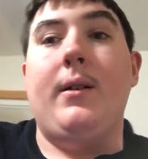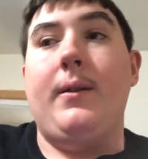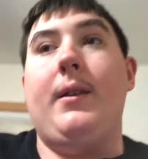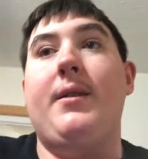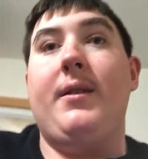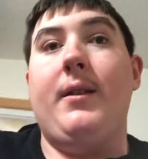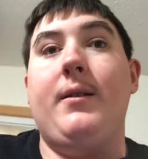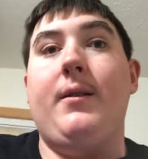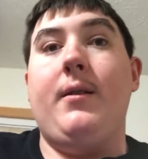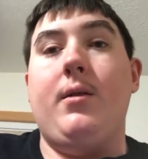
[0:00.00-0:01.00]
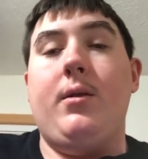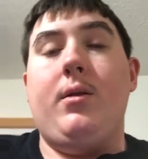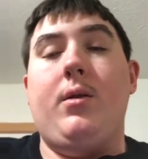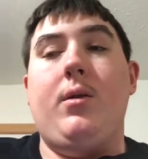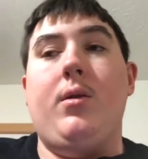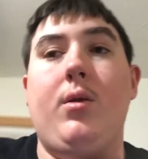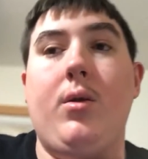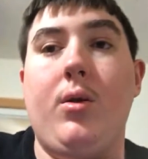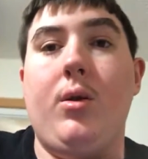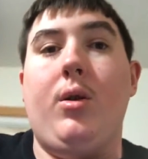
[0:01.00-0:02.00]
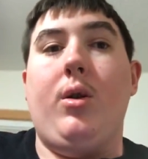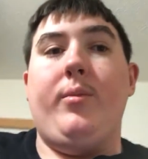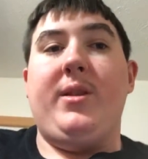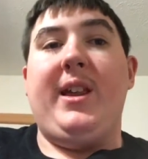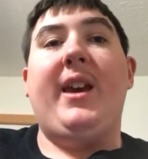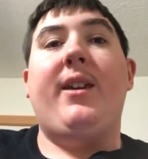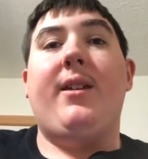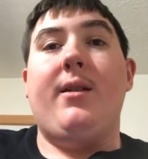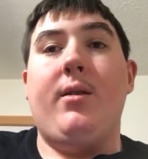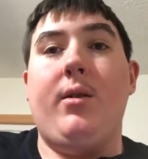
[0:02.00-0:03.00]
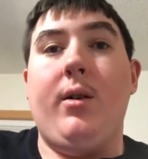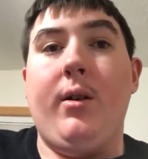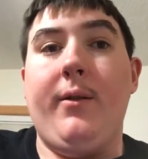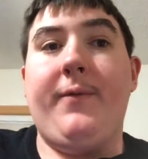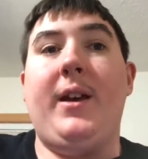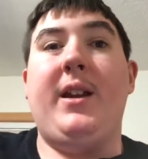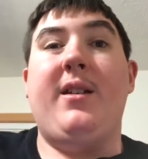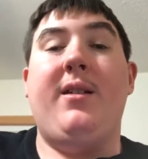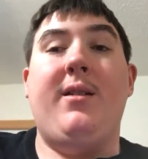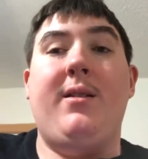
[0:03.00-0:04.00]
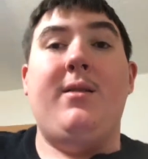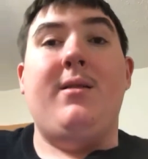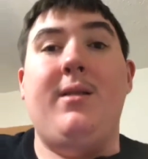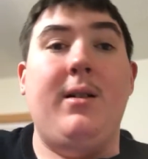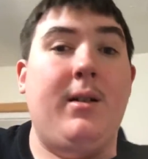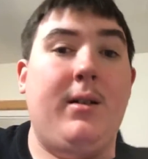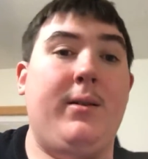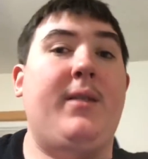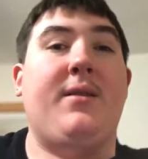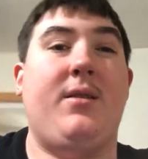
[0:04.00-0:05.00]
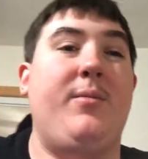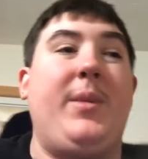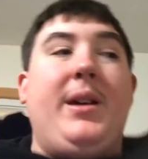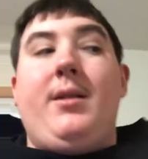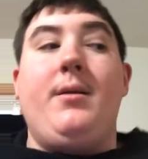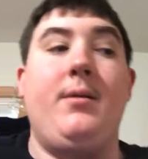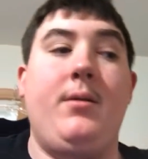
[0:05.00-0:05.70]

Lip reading: This is Blake Fannin. Listen to me.